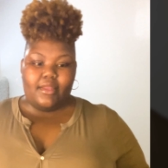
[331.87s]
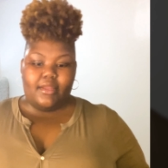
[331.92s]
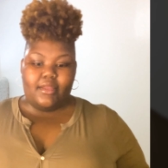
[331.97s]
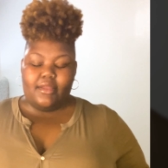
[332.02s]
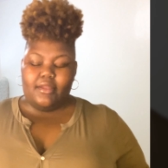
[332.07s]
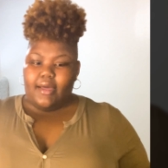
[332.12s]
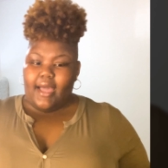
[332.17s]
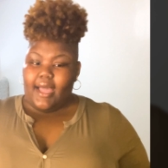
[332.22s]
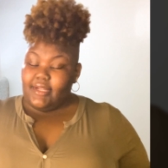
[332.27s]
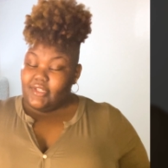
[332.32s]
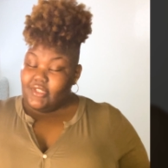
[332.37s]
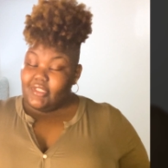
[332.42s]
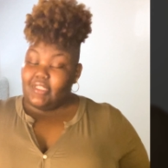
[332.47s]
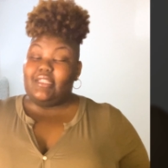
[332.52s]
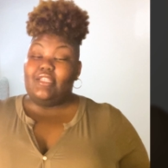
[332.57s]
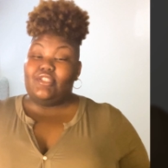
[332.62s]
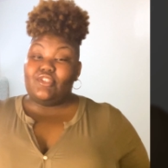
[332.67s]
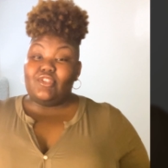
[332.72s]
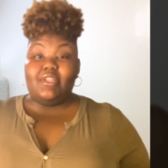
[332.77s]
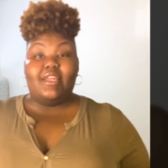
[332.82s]
And I just
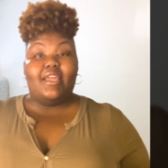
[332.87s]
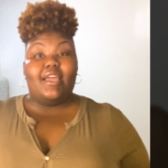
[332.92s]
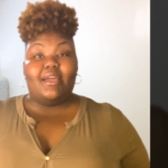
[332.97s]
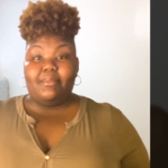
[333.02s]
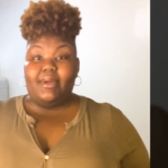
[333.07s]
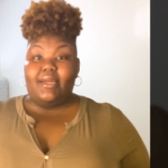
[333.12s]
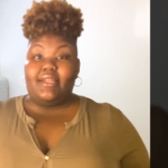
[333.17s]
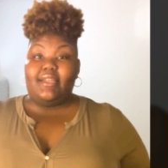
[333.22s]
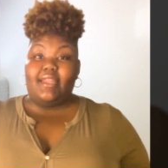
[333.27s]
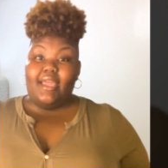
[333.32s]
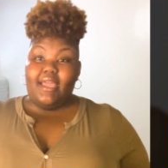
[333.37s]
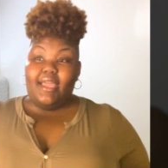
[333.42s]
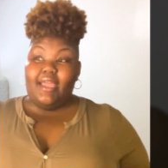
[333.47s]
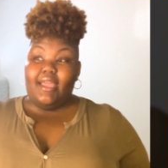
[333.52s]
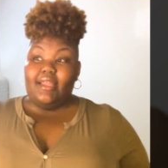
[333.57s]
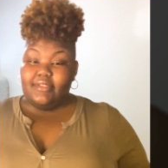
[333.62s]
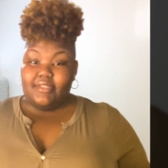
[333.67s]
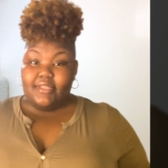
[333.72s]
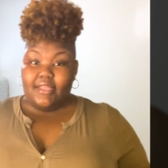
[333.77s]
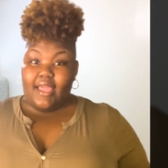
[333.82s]
literally had my
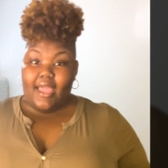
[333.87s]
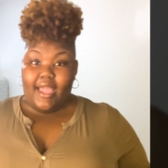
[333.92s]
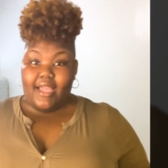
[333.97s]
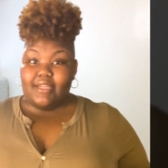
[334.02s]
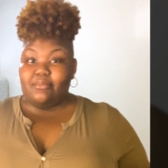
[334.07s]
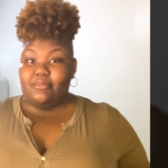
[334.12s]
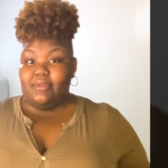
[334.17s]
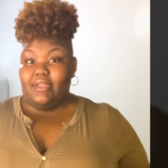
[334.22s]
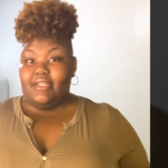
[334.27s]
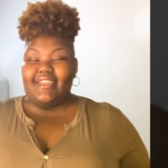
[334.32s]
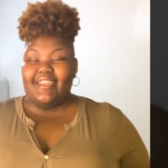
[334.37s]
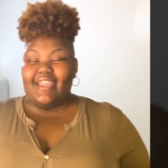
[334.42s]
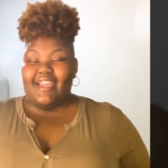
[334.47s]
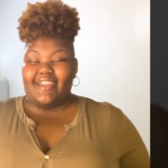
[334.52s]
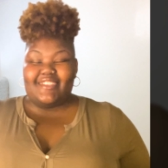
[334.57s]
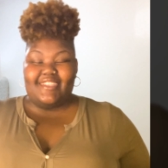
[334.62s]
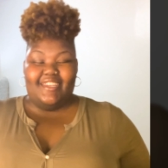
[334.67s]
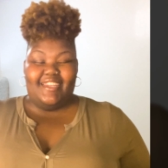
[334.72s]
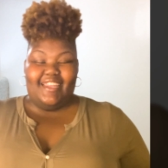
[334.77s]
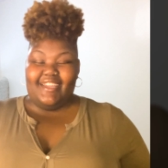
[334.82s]
dad ask me that
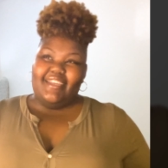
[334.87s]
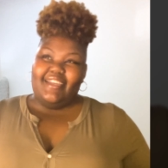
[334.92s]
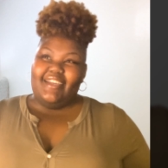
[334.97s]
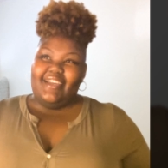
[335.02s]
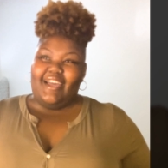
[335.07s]
yesterday.